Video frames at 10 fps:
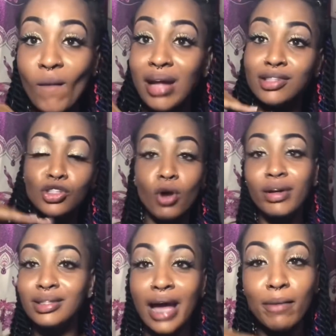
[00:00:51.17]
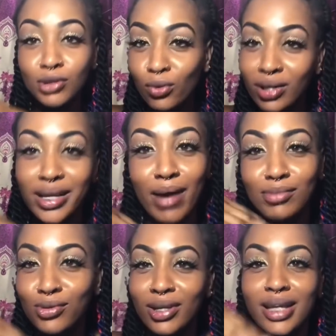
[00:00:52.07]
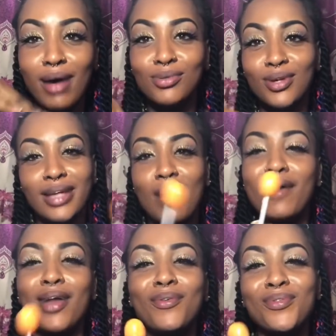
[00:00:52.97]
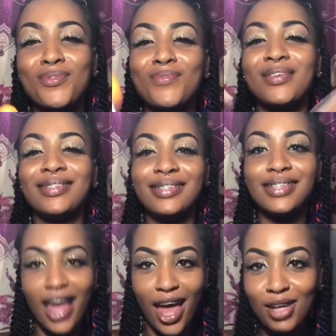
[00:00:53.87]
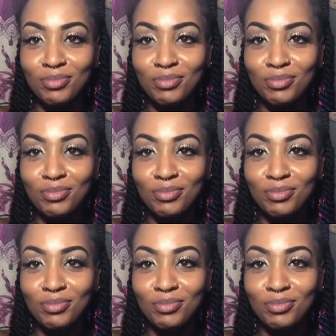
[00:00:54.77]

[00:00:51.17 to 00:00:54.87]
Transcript: story time, and uno no say